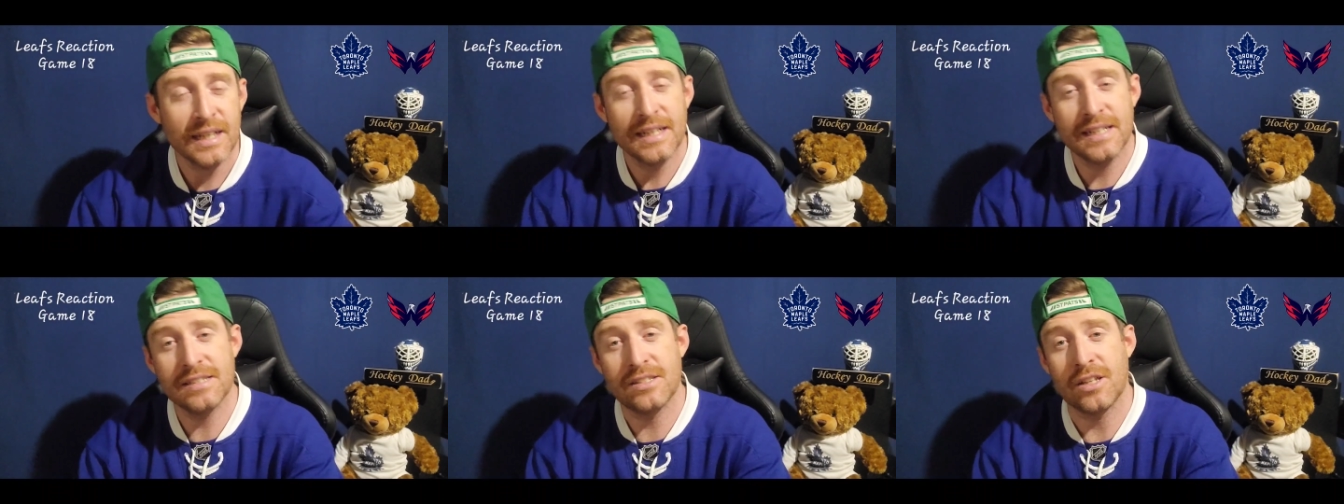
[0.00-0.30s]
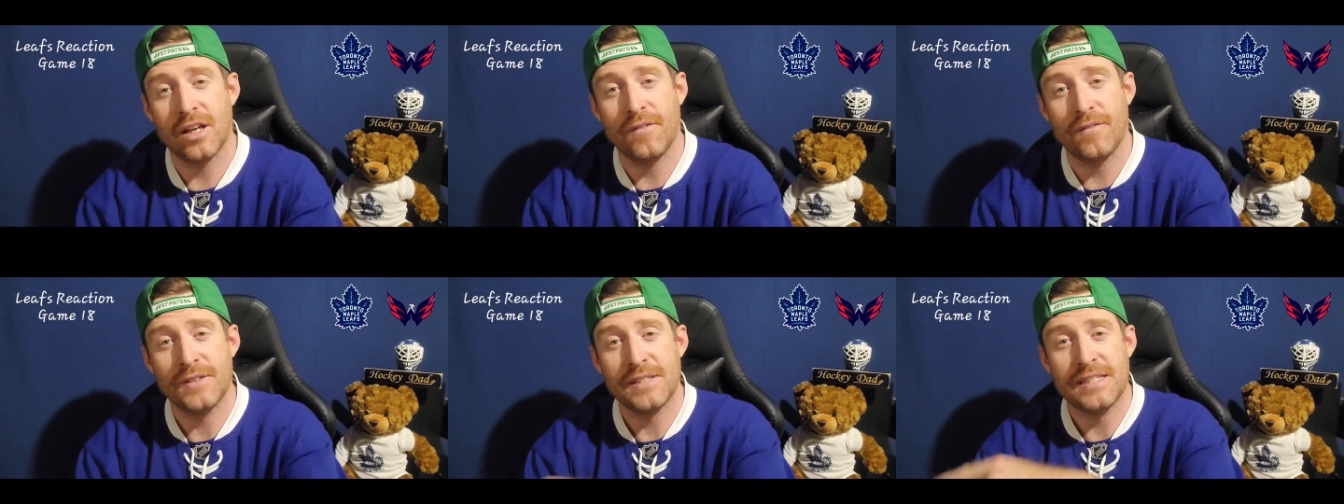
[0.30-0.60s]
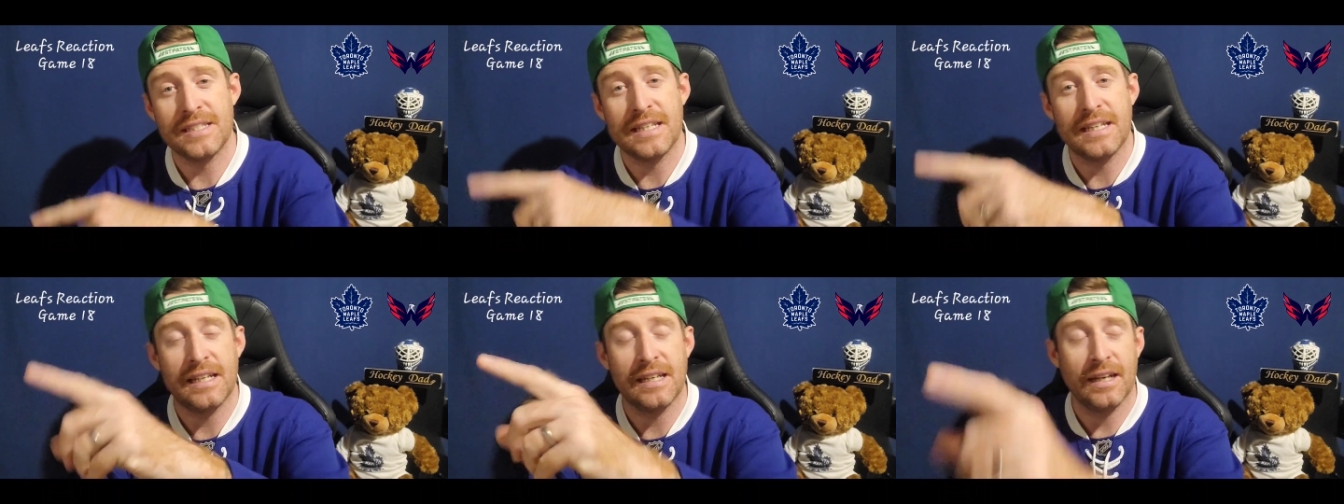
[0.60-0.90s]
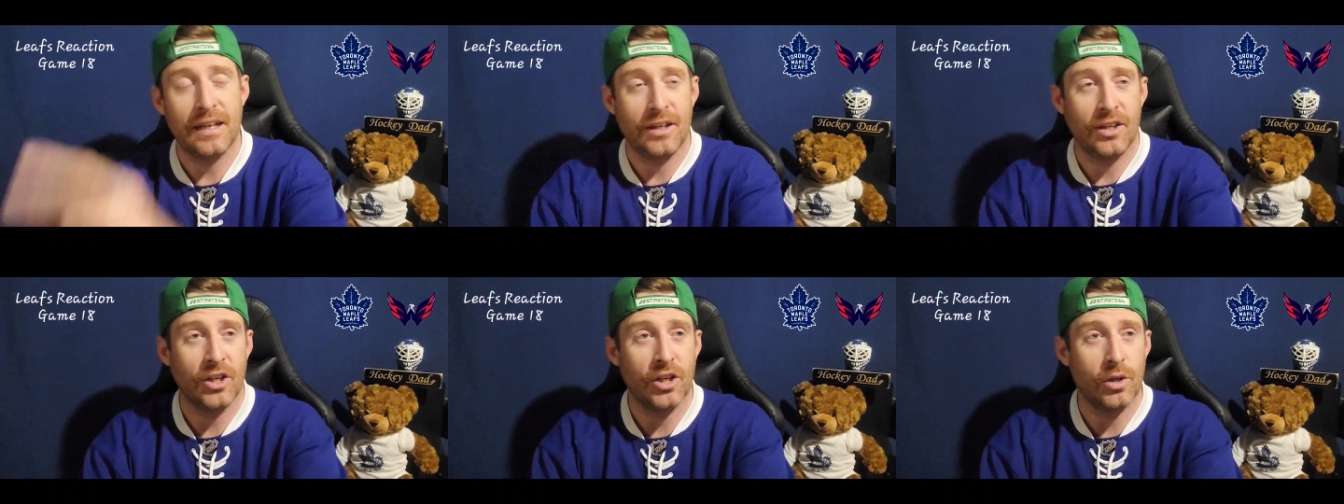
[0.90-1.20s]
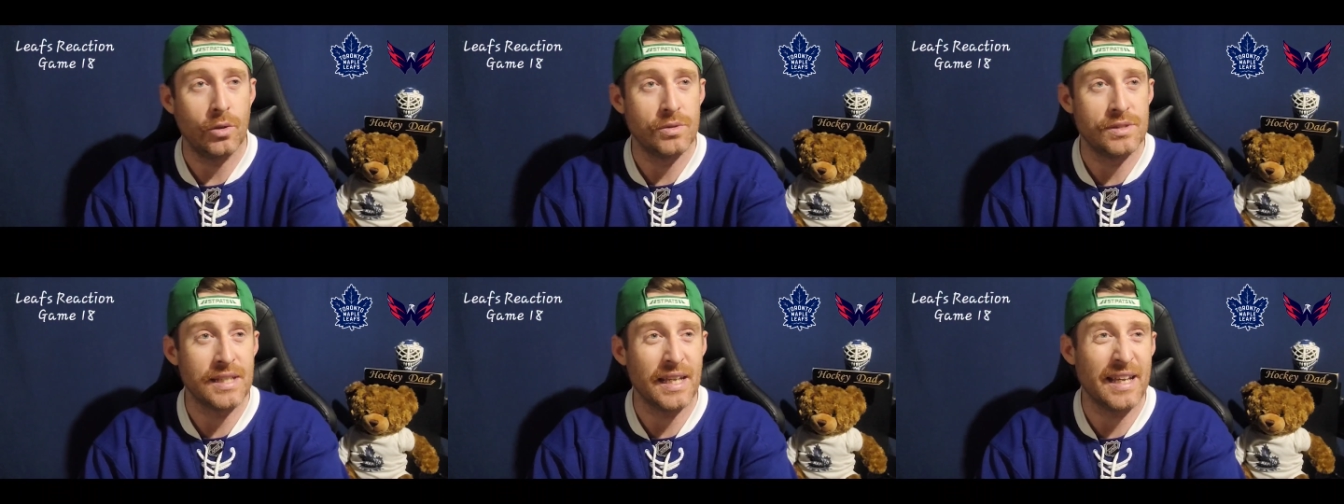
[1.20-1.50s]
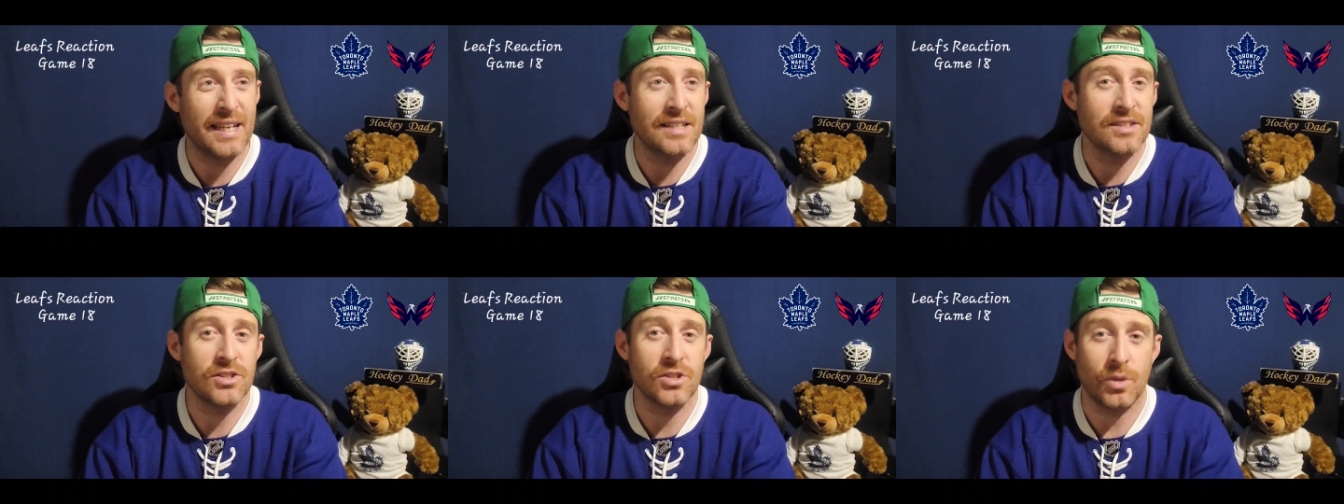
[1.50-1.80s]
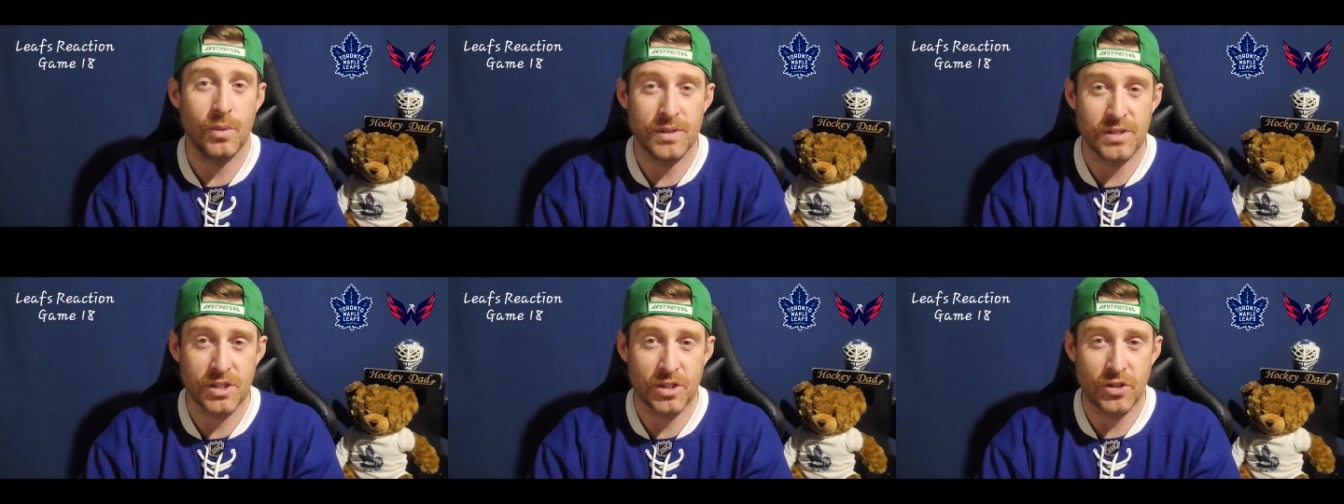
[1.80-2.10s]
hits off his knee and goes in
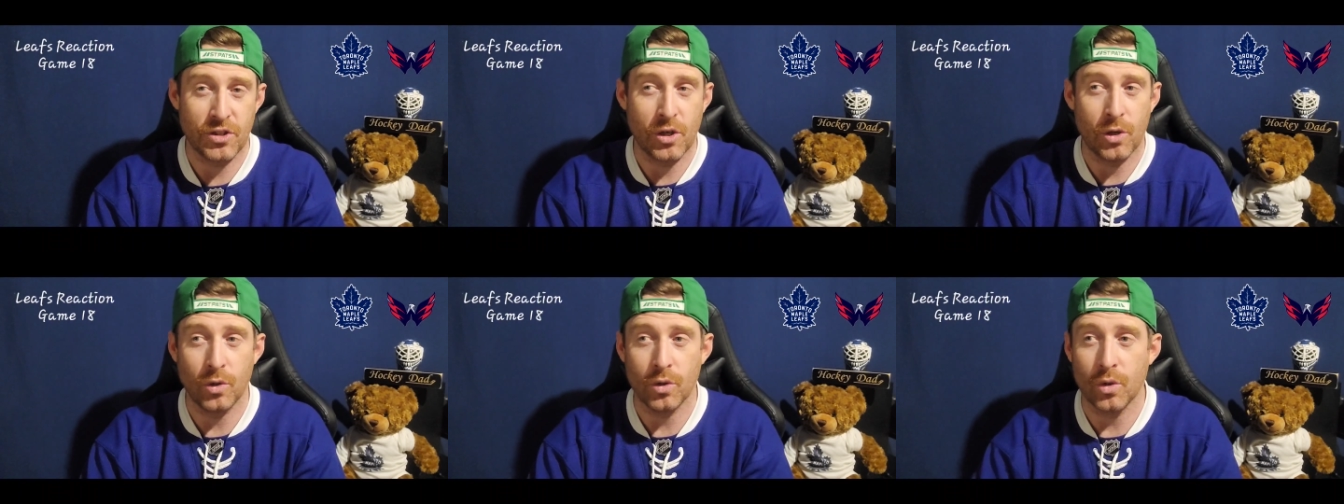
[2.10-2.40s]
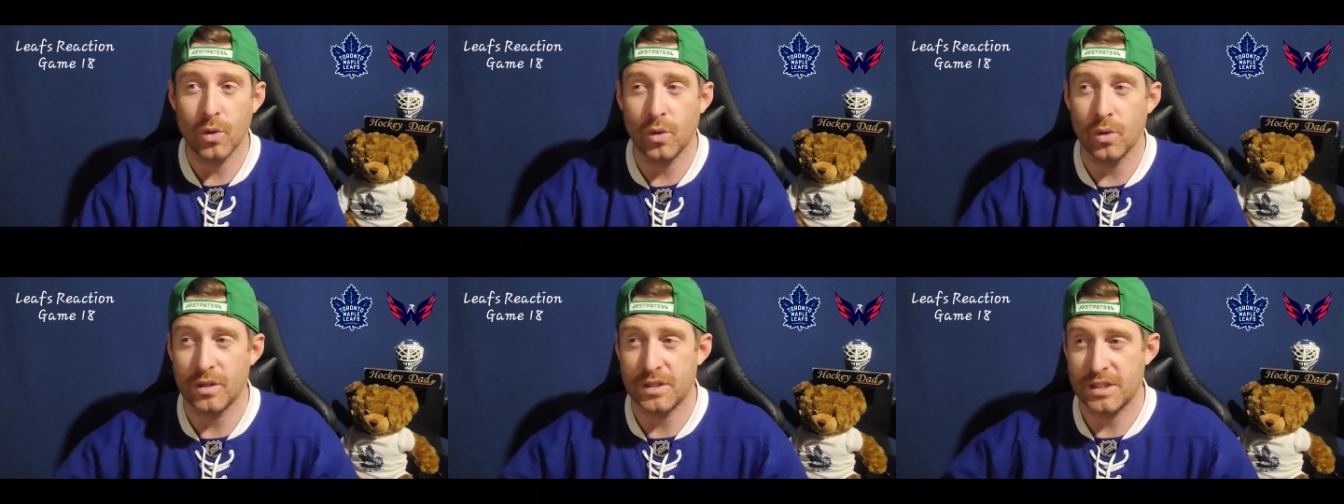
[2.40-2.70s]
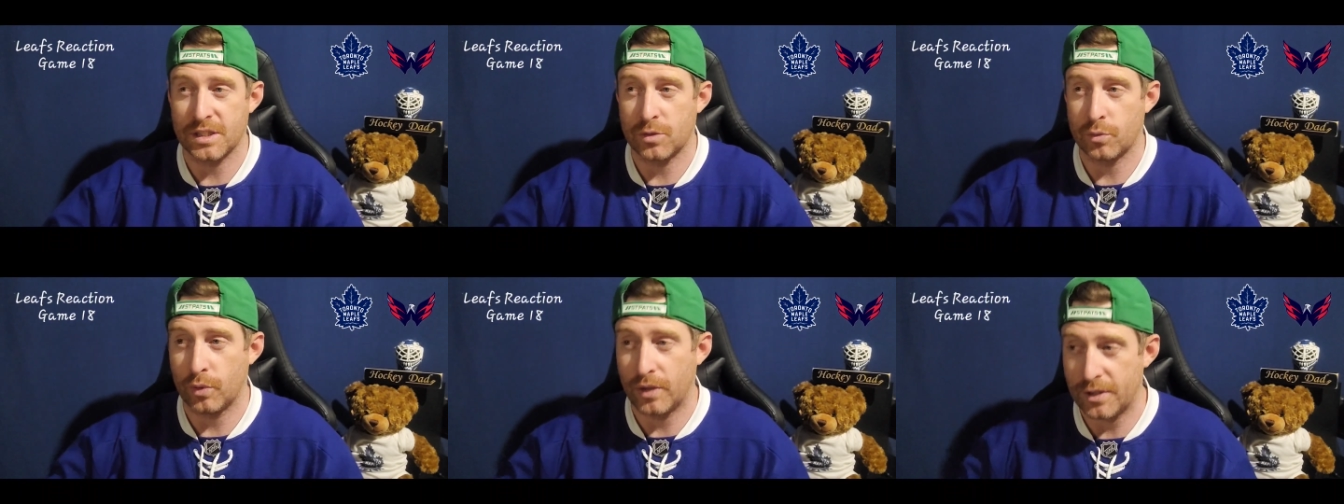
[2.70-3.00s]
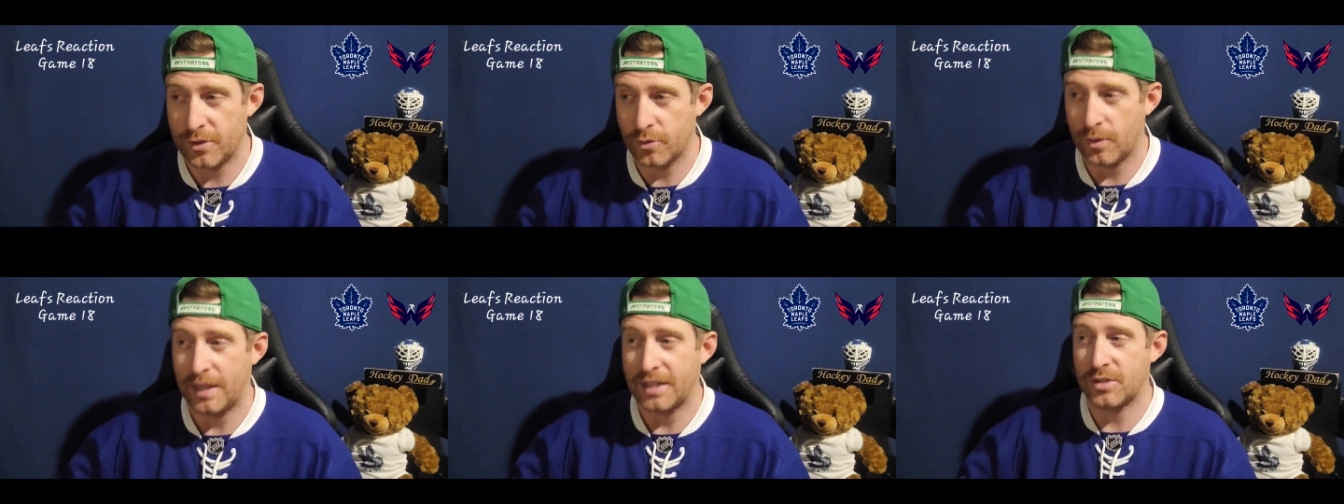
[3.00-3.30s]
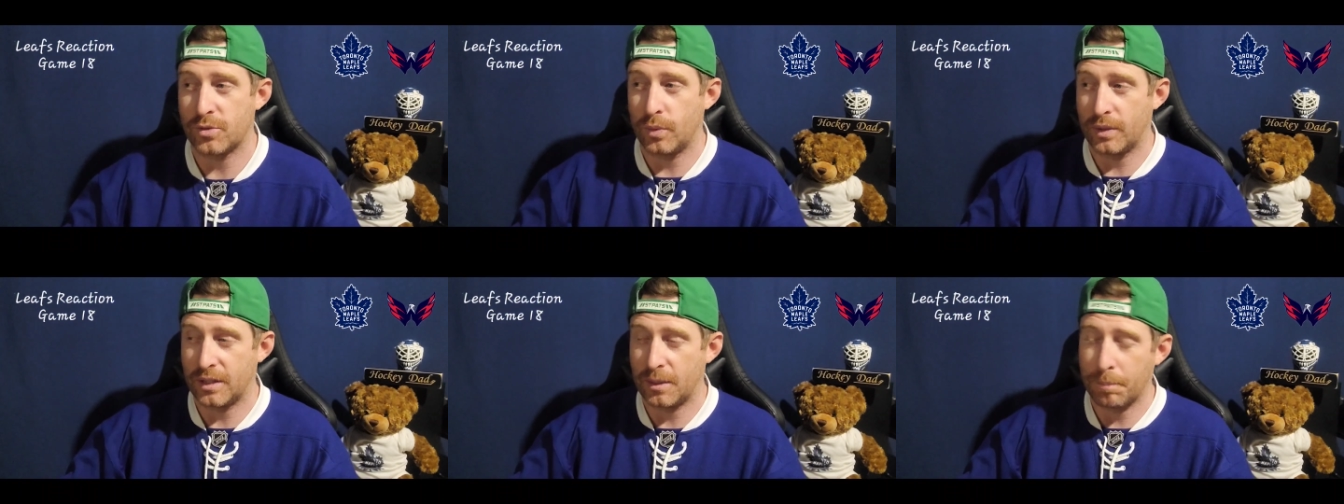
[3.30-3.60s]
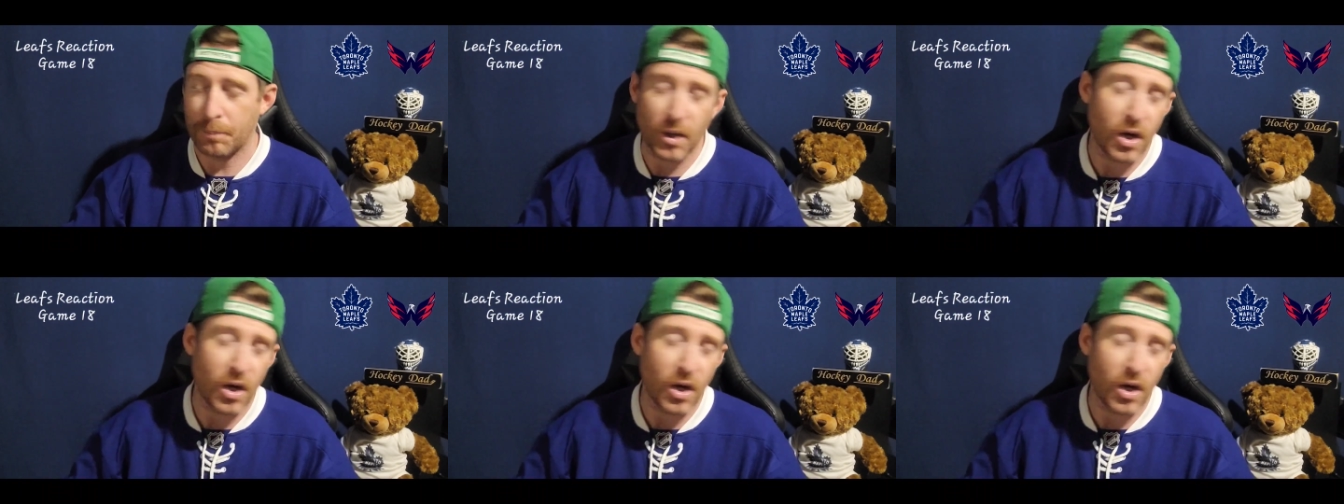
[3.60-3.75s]
so it's a no goal because it's redirected with the